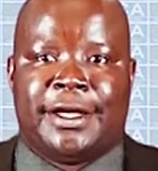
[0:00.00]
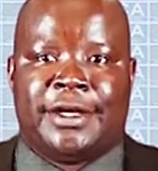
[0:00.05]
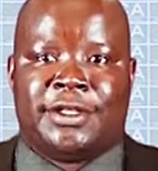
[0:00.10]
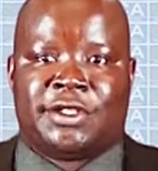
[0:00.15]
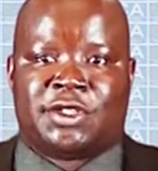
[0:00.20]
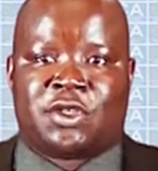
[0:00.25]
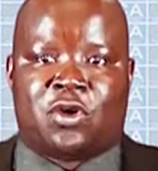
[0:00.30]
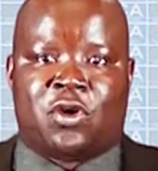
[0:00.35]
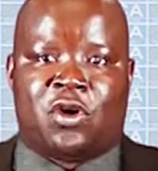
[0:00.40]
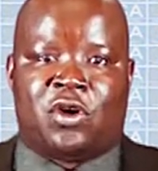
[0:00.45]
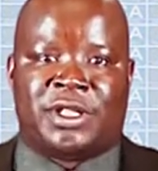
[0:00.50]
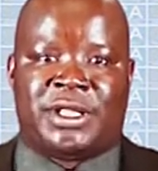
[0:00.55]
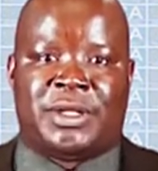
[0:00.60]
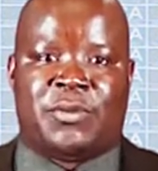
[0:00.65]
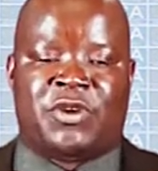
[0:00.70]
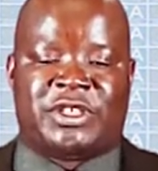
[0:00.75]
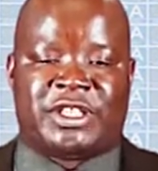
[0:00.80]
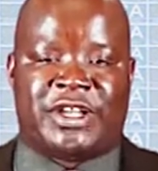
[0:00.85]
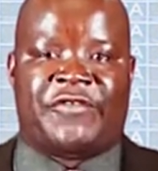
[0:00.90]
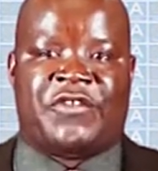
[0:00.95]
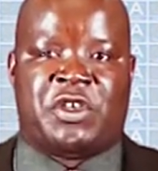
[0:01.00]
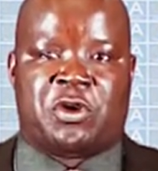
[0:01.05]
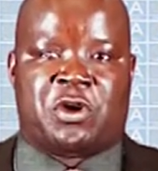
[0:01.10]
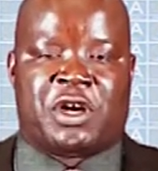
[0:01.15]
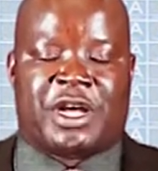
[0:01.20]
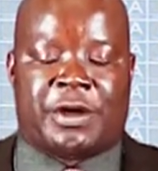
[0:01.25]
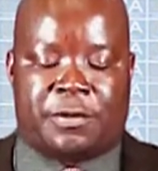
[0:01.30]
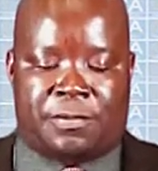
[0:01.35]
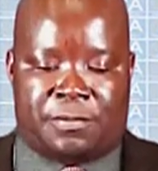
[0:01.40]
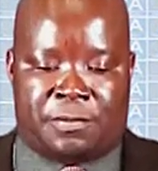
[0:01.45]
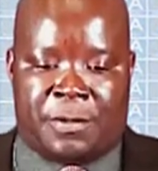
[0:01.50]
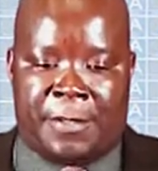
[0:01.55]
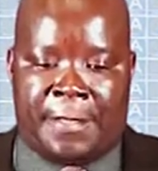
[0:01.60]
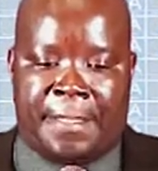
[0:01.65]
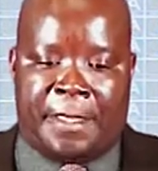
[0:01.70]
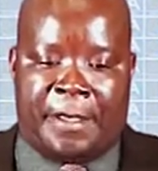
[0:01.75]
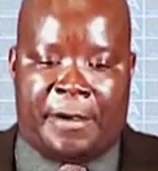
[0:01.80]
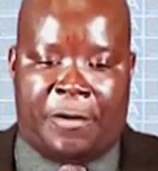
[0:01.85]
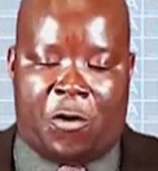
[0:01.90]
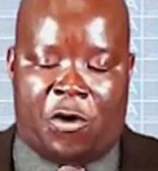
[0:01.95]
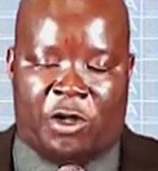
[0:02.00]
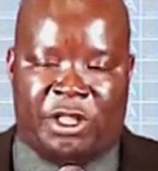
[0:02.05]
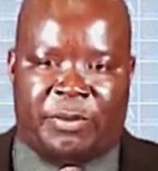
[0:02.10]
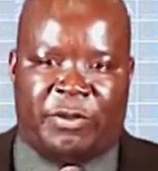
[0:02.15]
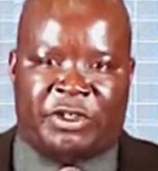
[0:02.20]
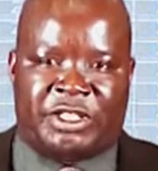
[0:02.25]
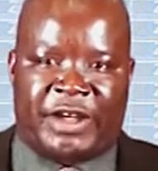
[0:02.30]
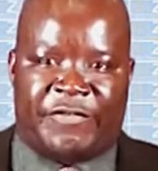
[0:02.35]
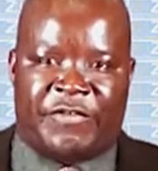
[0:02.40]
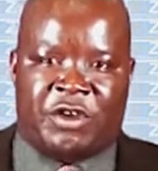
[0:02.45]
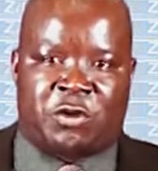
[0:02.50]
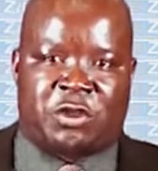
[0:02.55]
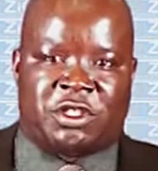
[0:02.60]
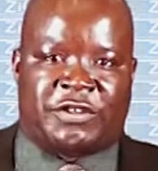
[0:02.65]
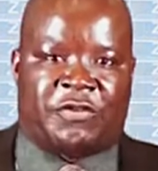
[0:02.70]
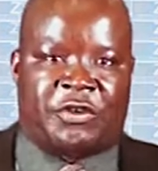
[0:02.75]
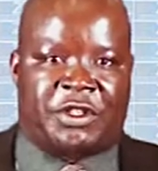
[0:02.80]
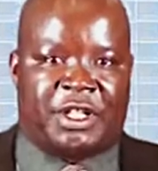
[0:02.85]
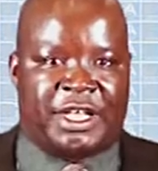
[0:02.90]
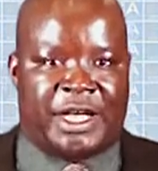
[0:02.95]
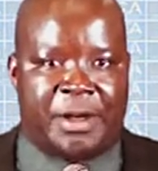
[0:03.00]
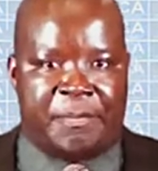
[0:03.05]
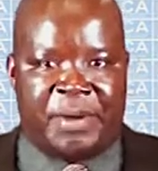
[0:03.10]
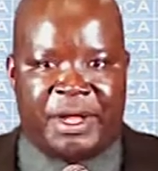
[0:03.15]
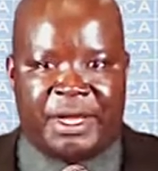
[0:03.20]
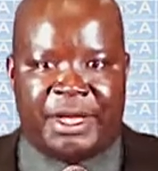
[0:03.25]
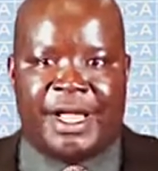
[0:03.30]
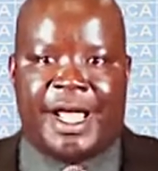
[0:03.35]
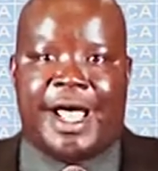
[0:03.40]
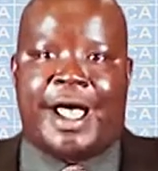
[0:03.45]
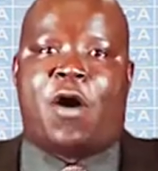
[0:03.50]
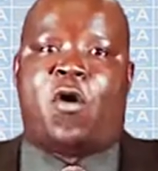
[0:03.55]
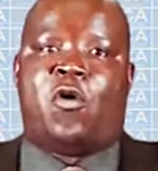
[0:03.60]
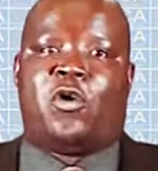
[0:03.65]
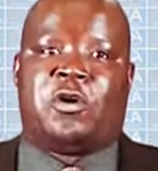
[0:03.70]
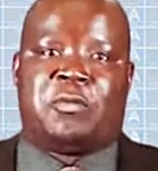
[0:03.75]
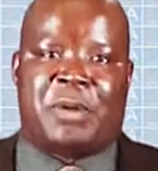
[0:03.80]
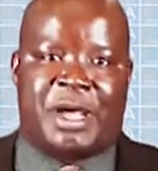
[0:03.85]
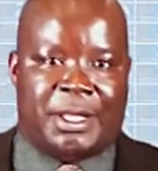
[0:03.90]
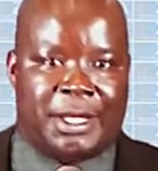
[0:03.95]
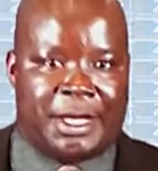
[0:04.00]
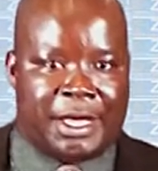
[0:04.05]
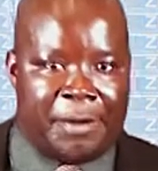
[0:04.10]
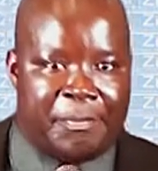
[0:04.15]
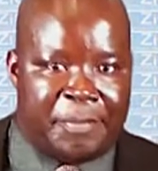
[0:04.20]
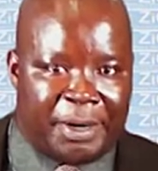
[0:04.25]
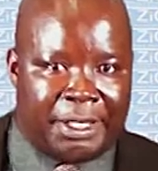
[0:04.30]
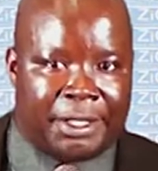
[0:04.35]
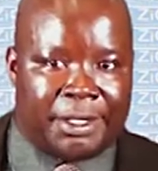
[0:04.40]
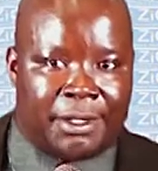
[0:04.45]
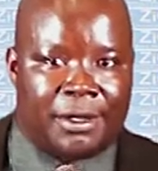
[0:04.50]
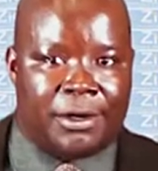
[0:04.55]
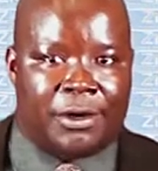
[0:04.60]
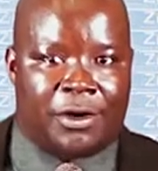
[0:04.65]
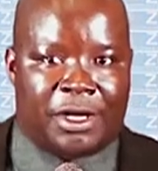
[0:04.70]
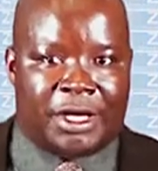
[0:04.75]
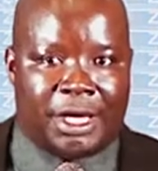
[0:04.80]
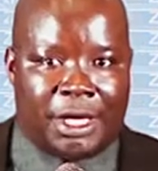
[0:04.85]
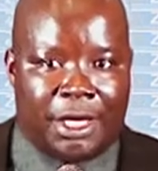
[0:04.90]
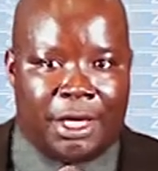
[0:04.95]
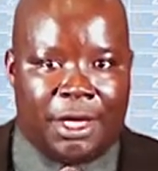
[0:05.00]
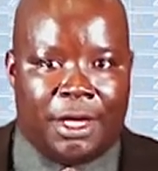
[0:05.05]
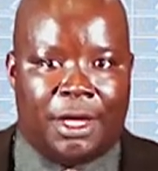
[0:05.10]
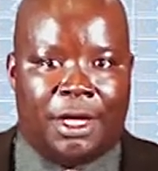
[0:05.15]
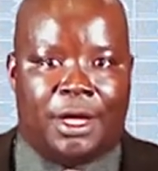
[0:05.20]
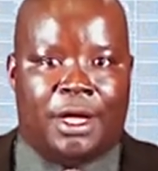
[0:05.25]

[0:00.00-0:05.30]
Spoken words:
So all the motor vehicles for the company are owned by the company, okay?